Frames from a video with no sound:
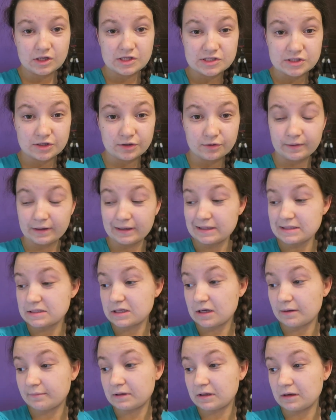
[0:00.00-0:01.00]
So
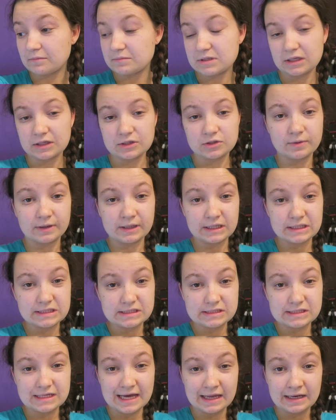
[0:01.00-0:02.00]
it's coming up to like 20
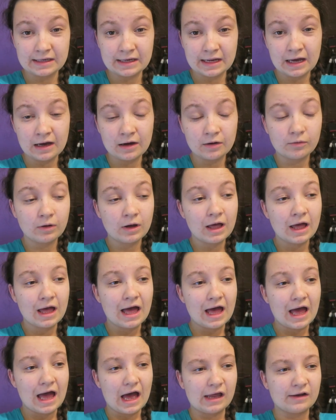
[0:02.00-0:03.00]
to 10 now.
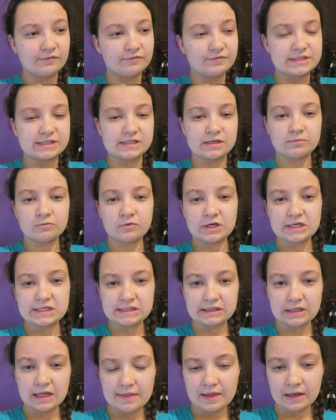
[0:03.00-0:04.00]
And for some
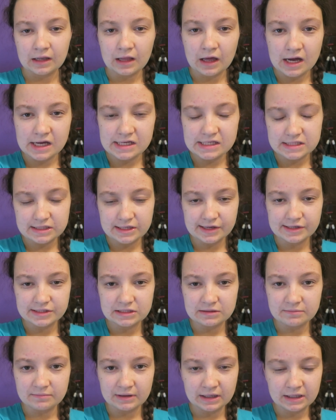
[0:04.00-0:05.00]
reason, like the last
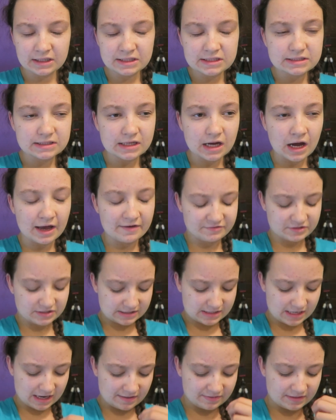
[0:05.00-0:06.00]
30 minutes, I've
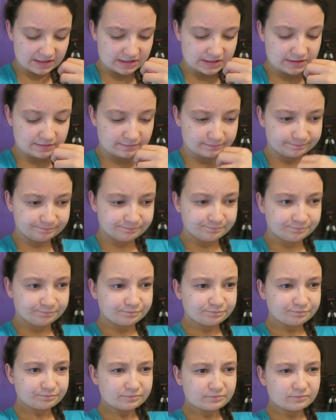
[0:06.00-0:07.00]
got
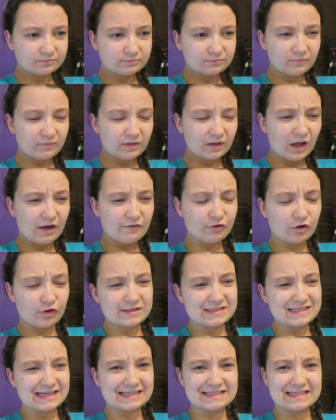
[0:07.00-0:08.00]

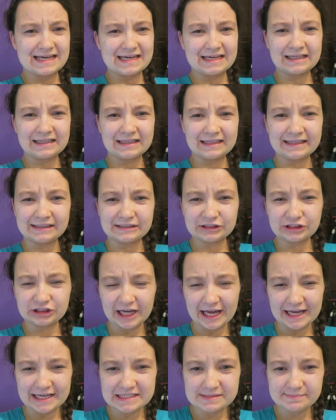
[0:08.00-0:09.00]
this like tingling
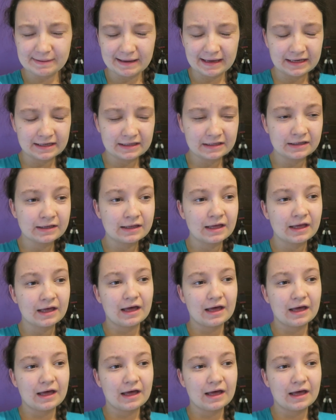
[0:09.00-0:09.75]
chest pain.